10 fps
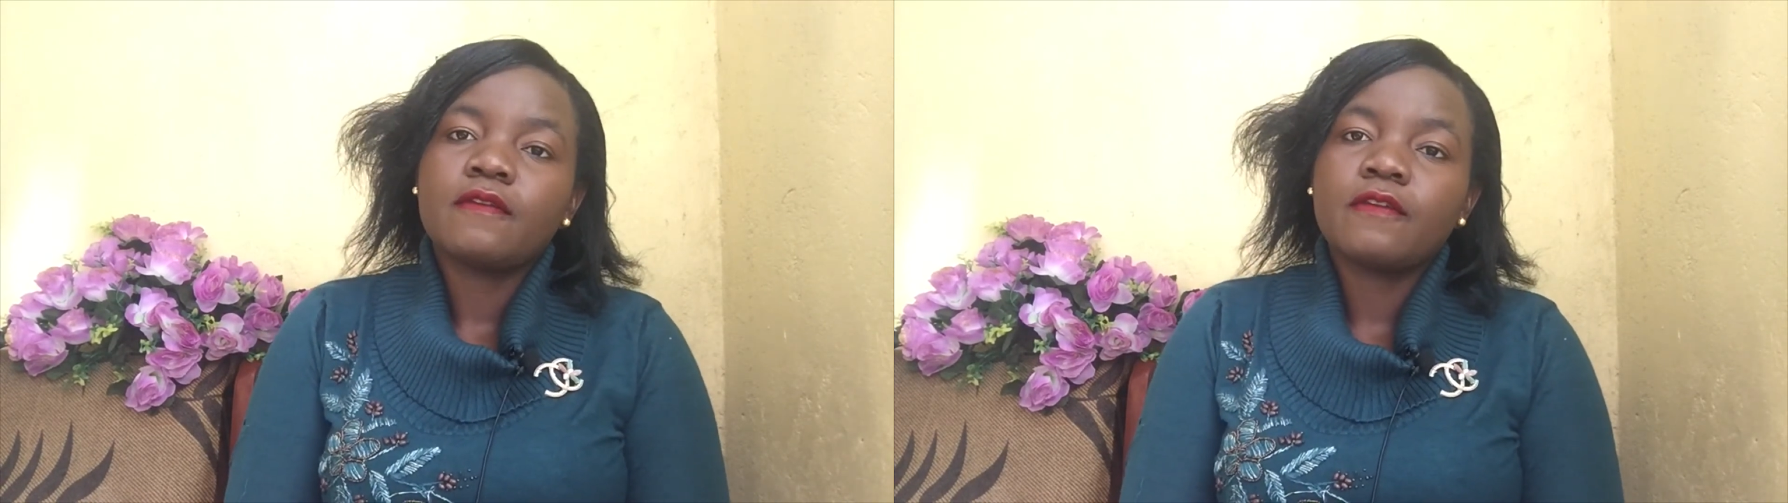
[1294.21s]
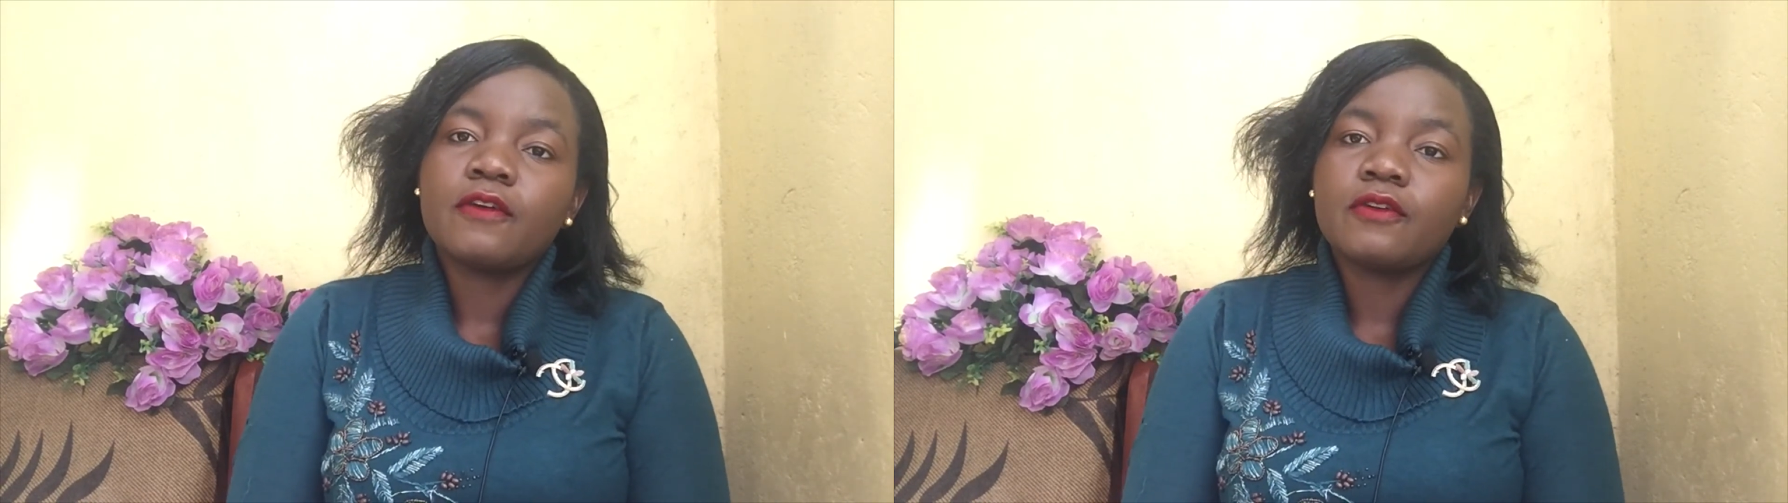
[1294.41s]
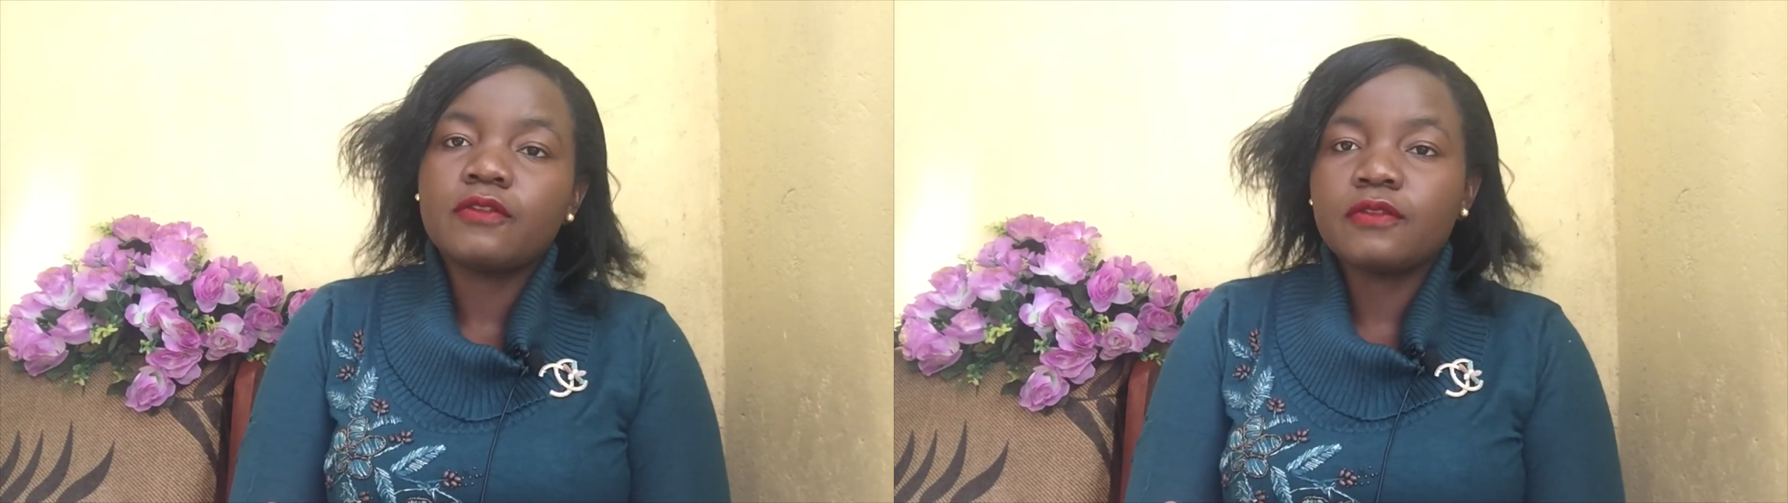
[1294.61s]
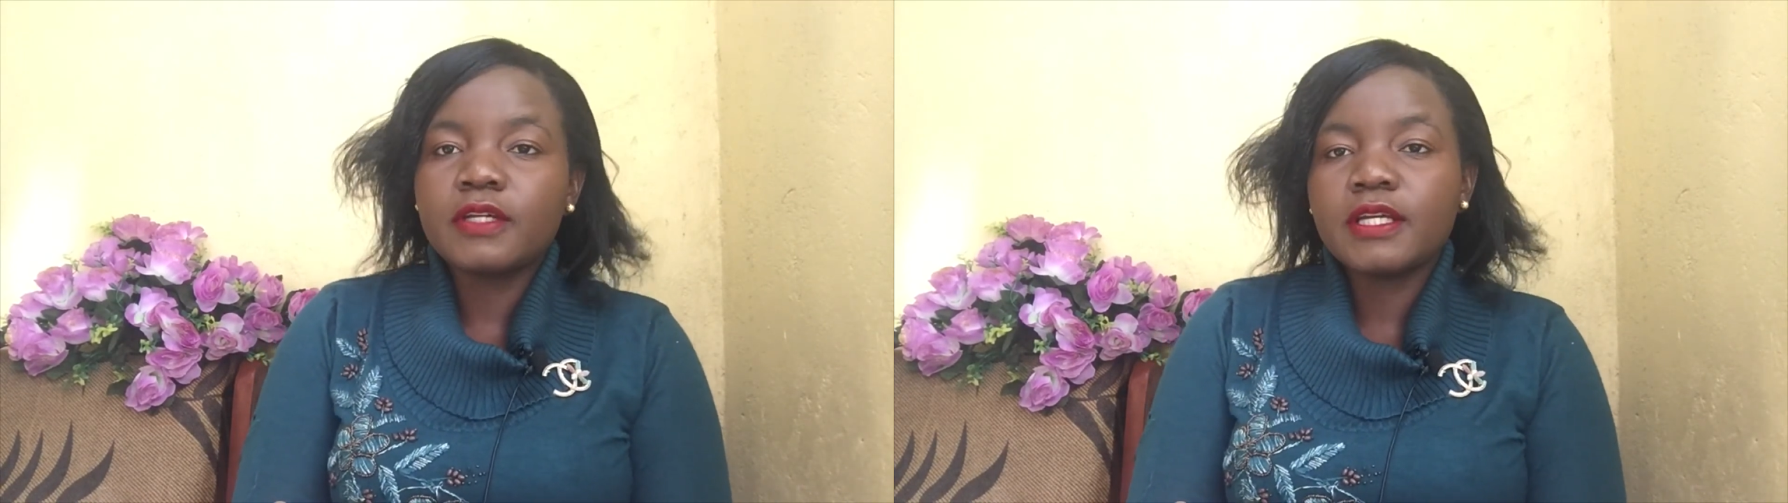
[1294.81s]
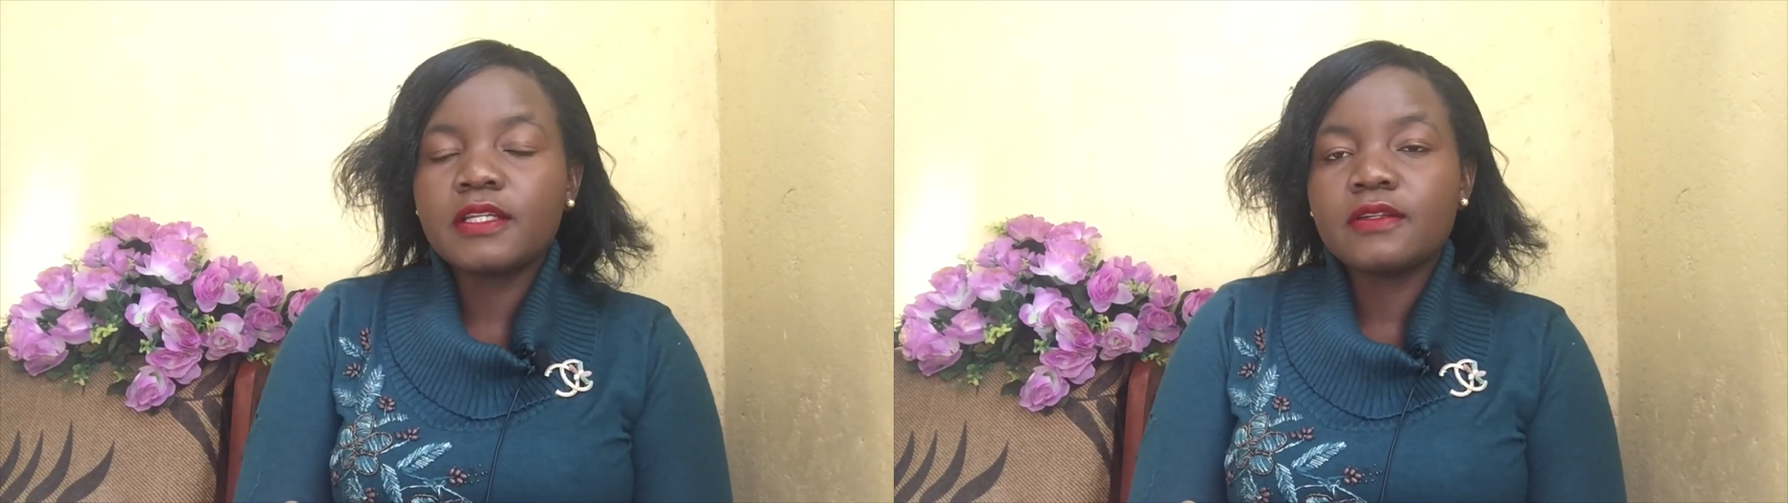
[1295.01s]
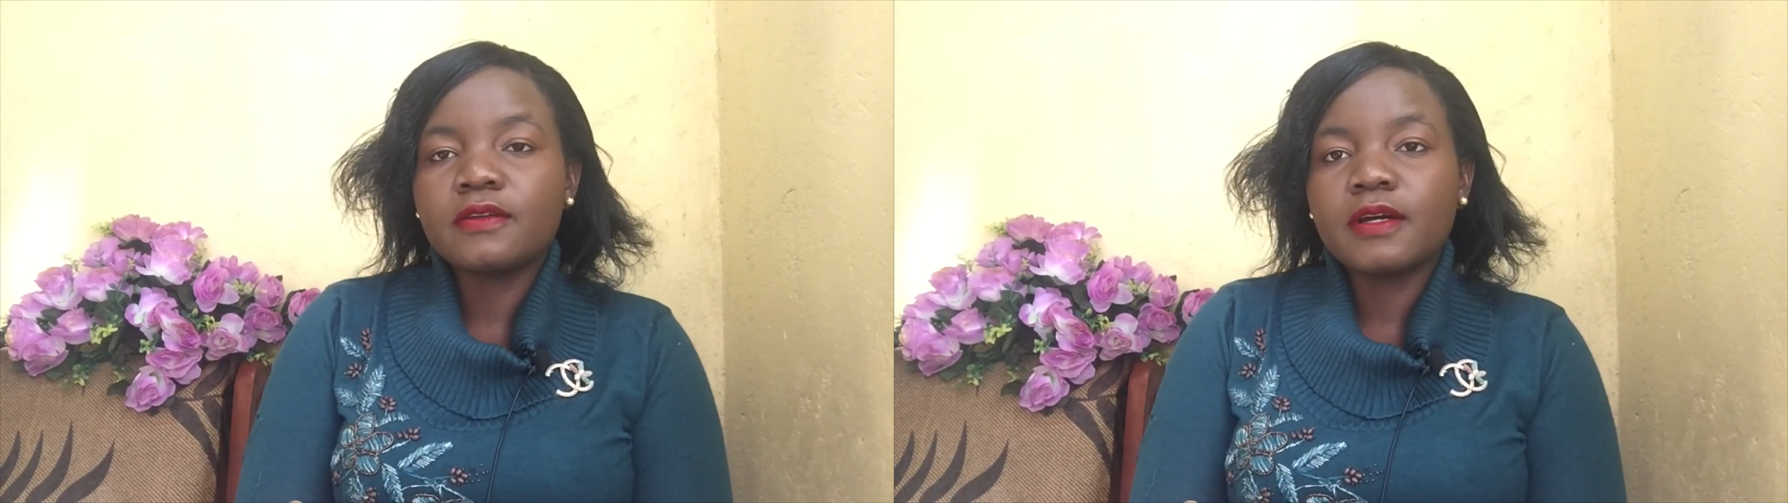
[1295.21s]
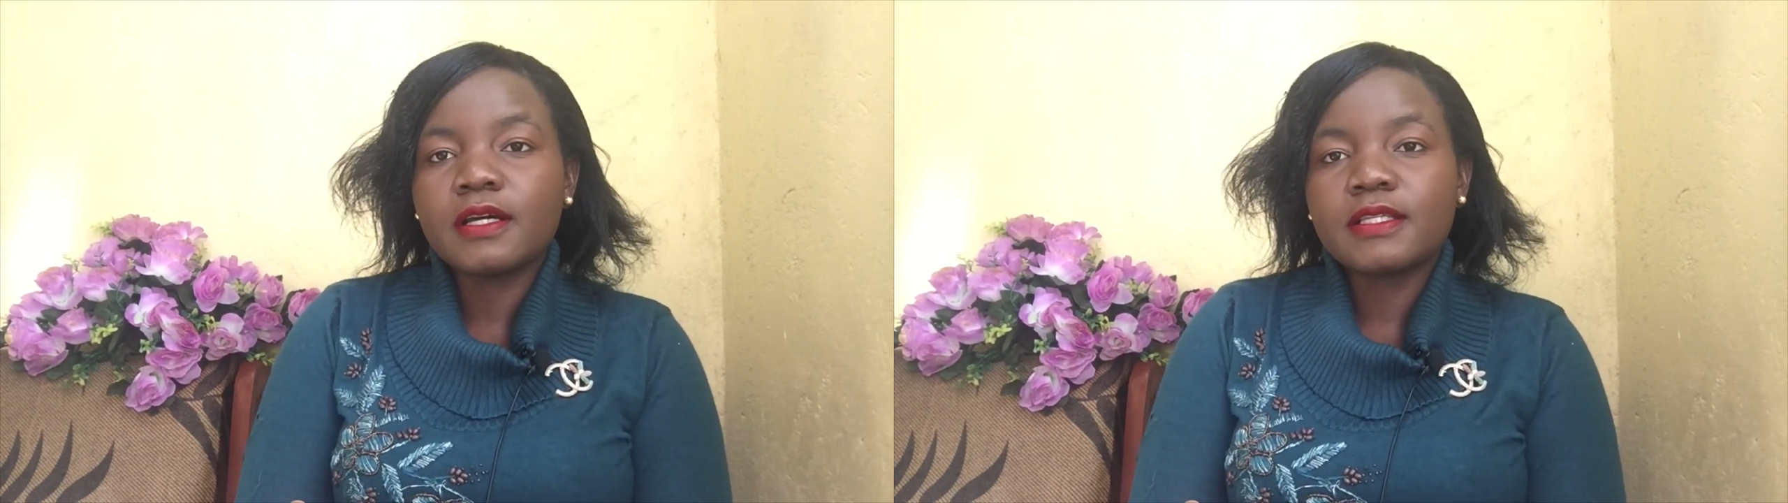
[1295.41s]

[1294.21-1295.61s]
for you to get your